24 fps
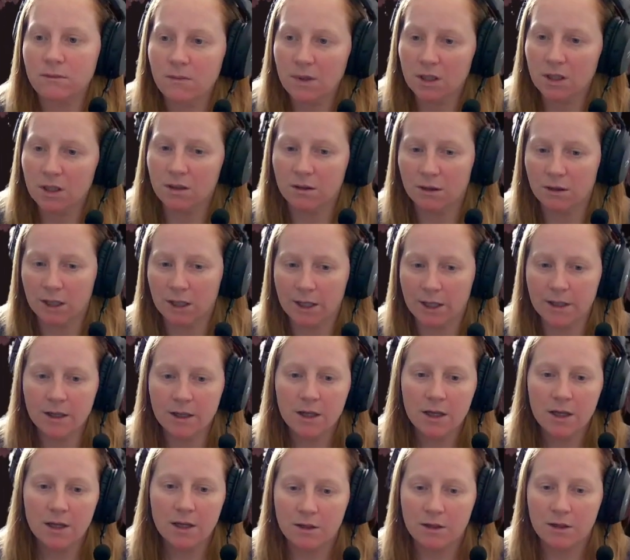Okay,
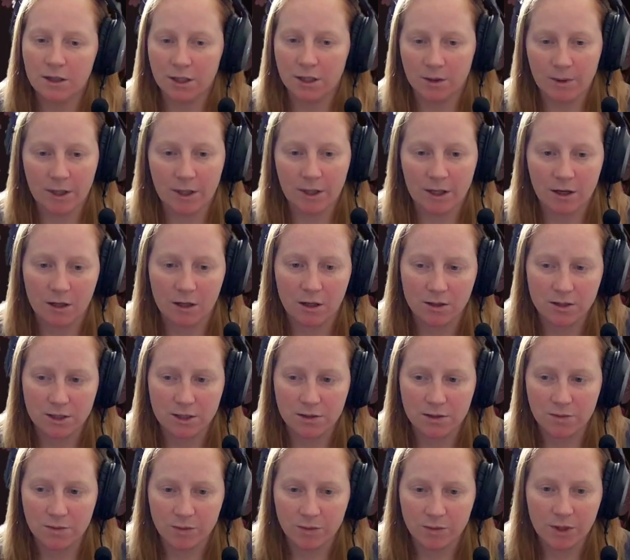you can make it all
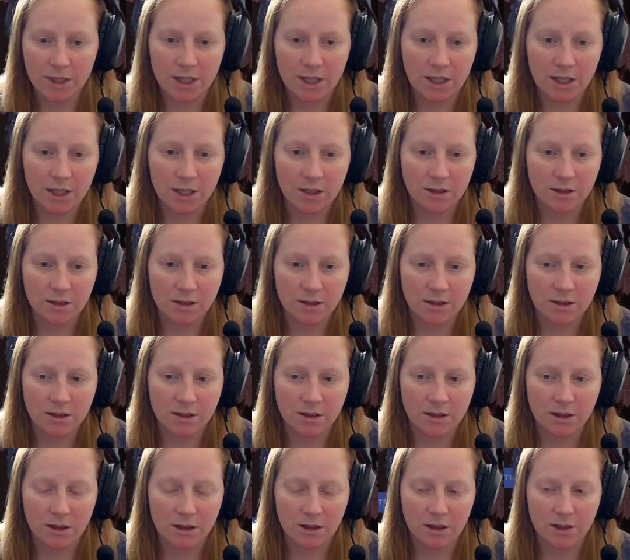stupid pretty.
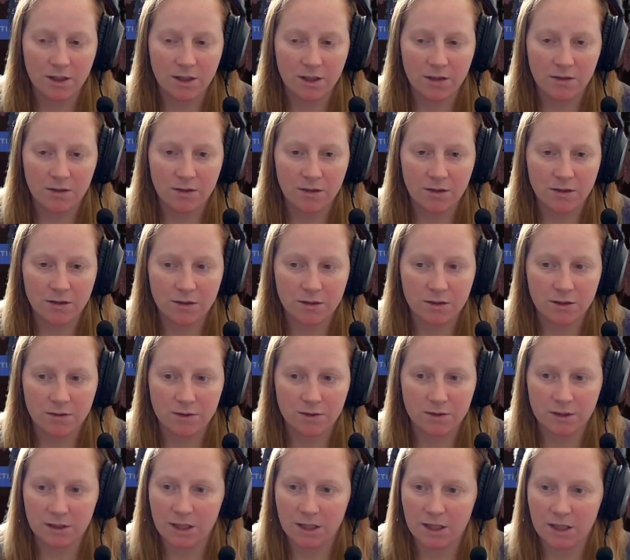You can do
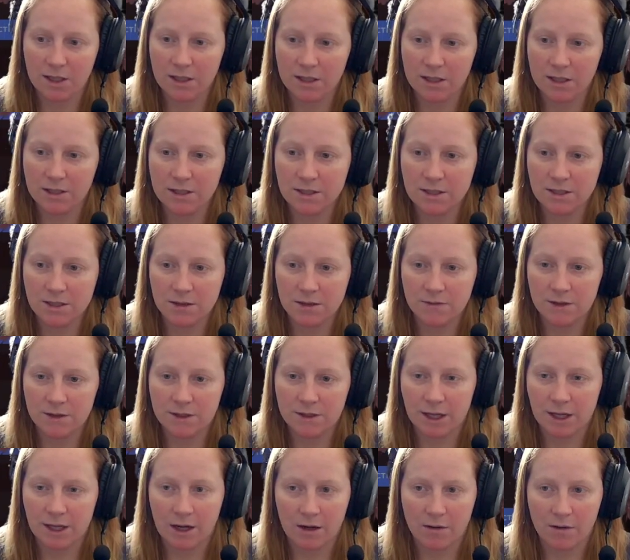different lines, stuff like
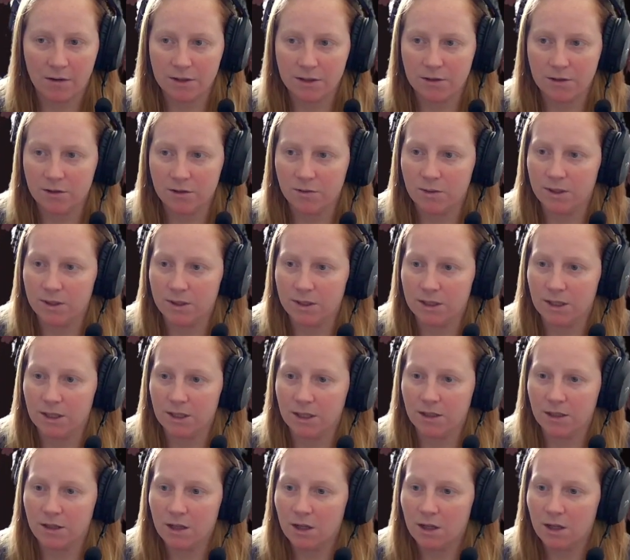that. I only do the one line.
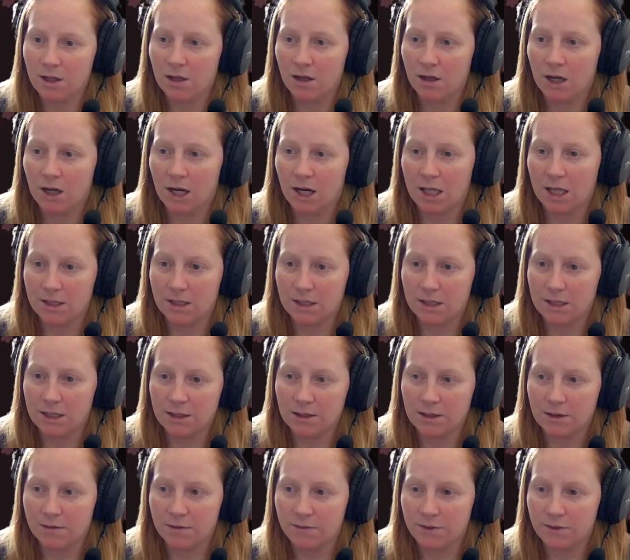Online
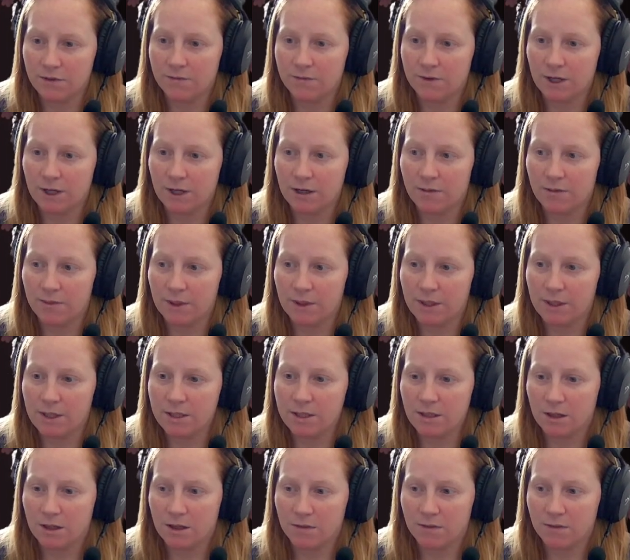interval 5 minutes,
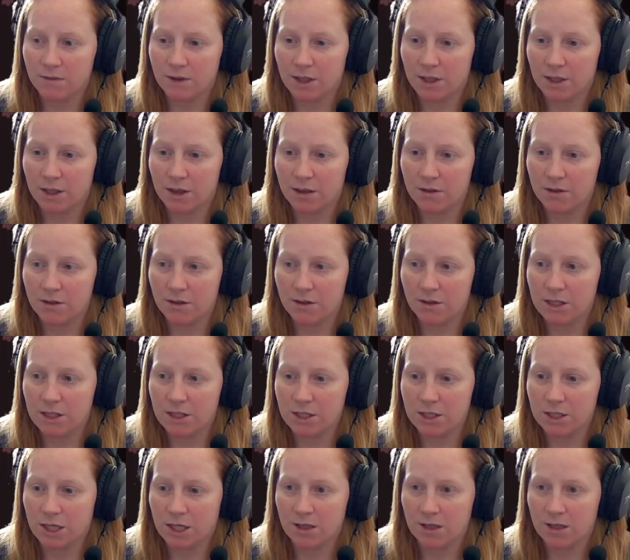offline 30,
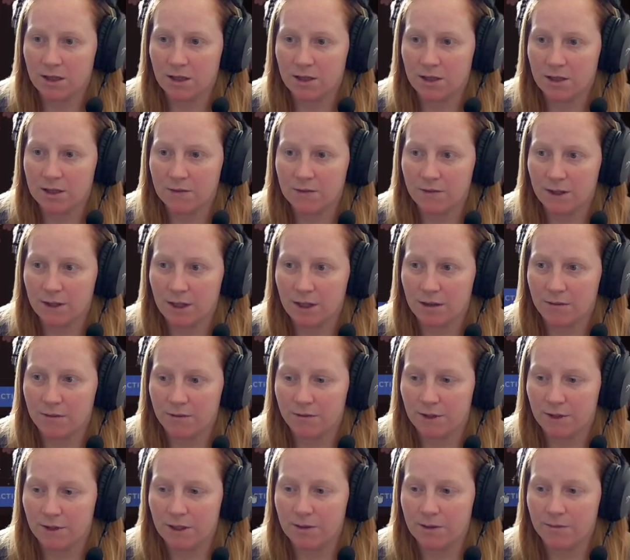chat lines 5,
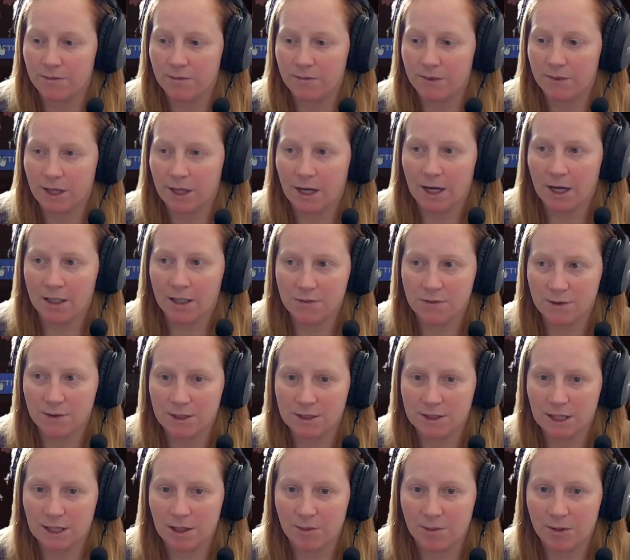right? Activate
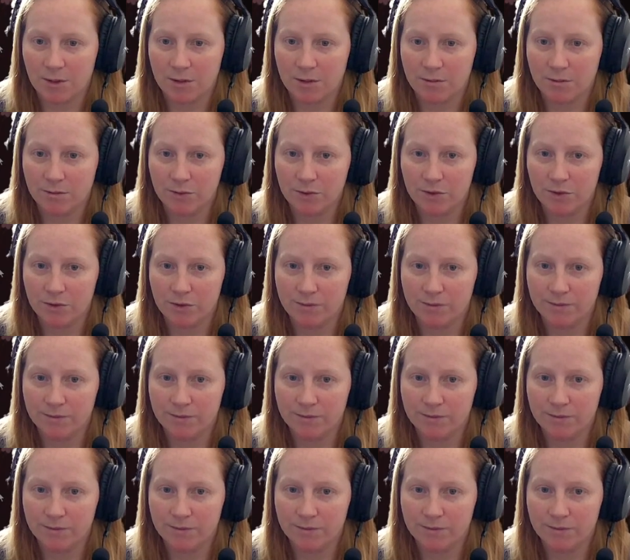timer. Boom.